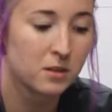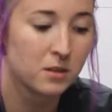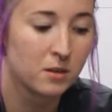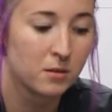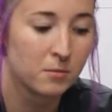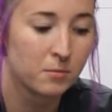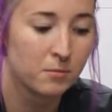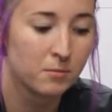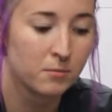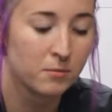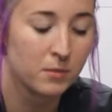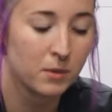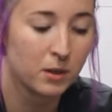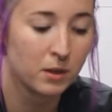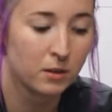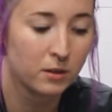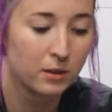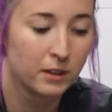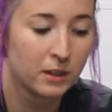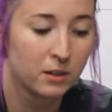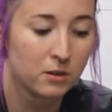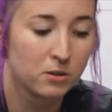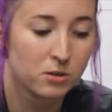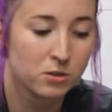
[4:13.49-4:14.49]
the
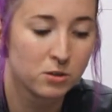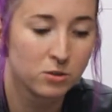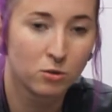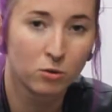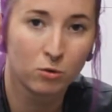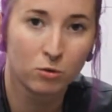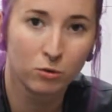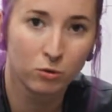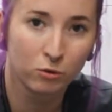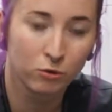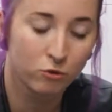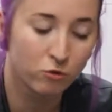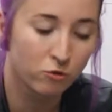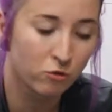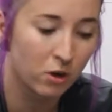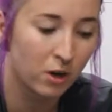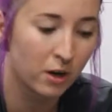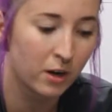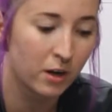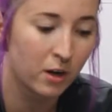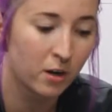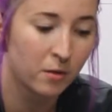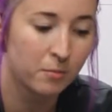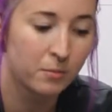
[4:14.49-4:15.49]
milliliters total
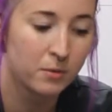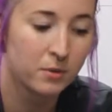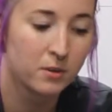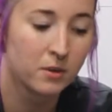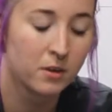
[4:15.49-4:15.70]
drawn up,